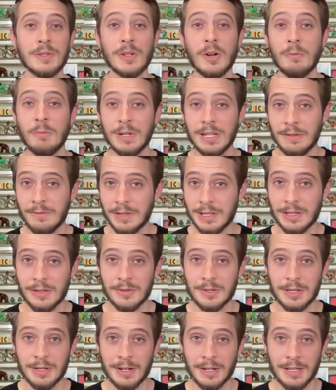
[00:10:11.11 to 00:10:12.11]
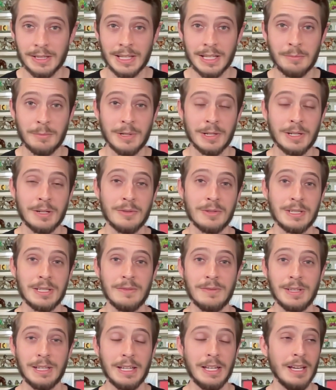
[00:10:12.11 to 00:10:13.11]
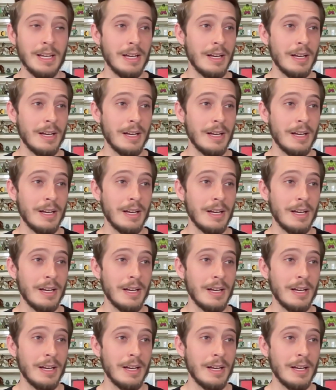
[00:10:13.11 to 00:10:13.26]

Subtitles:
so many videos here at Atlanta Brick Co. TV